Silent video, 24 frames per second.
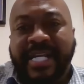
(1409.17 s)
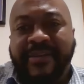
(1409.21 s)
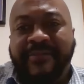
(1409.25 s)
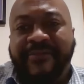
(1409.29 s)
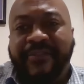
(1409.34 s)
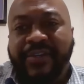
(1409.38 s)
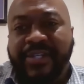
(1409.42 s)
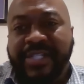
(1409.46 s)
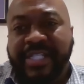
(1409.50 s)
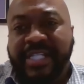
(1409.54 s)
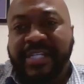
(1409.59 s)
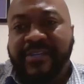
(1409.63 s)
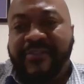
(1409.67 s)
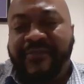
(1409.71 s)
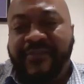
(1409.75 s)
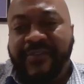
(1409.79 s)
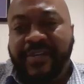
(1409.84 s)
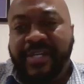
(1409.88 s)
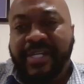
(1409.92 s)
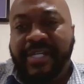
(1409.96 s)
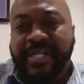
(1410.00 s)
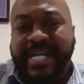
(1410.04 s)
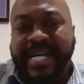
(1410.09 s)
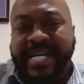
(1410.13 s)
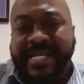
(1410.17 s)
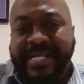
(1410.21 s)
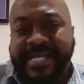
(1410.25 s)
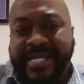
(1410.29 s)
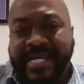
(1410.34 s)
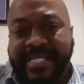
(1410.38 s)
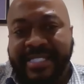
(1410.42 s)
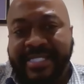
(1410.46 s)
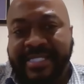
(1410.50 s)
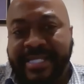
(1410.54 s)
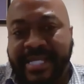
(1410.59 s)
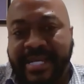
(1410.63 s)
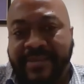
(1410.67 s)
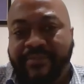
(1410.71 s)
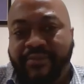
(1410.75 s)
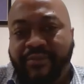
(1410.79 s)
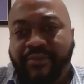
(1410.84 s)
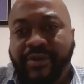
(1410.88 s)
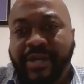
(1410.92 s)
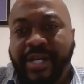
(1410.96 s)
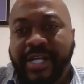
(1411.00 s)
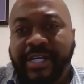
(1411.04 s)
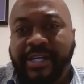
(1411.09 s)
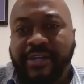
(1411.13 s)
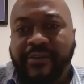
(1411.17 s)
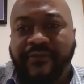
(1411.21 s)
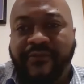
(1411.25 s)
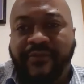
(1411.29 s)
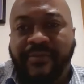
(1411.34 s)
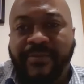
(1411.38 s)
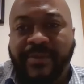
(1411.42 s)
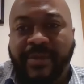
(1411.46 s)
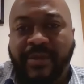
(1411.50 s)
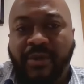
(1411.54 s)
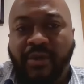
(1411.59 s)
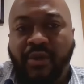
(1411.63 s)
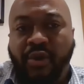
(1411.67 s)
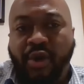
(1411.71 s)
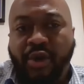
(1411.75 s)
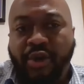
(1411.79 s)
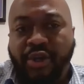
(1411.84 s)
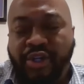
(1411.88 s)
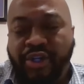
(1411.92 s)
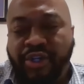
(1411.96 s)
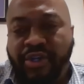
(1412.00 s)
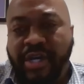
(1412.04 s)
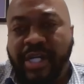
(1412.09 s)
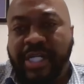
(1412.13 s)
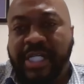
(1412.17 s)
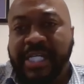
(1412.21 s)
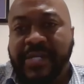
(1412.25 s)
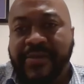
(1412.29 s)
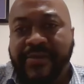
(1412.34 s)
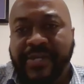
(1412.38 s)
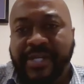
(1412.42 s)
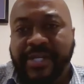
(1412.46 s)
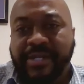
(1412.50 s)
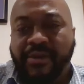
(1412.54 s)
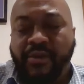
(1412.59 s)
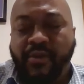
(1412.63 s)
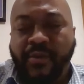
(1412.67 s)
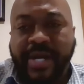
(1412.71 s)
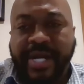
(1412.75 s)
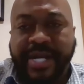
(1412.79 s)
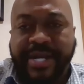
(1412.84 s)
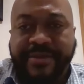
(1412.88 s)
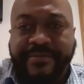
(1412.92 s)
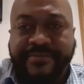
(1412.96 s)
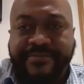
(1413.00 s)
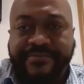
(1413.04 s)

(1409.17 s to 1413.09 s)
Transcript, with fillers: if you see, feel like that's separating you from the Lord, you start giving it away